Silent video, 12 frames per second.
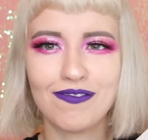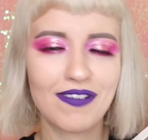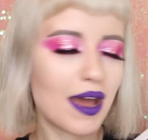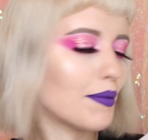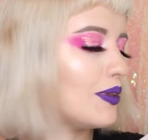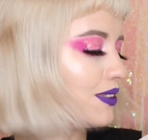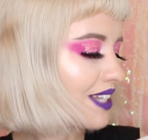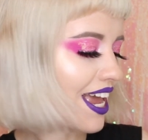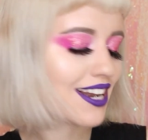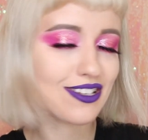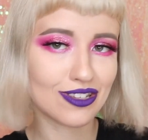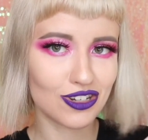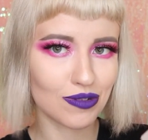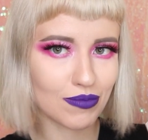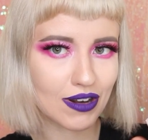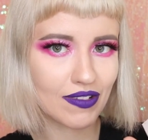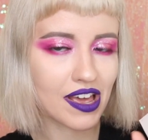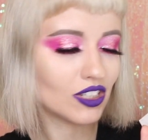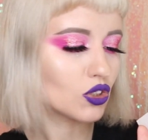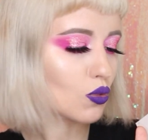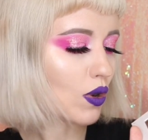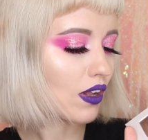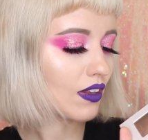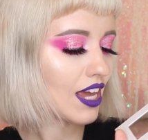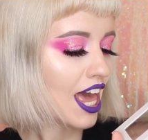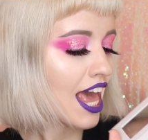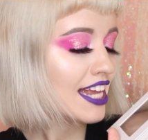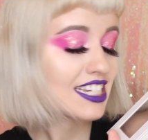fabulous Anastasia Beverly Hills quality.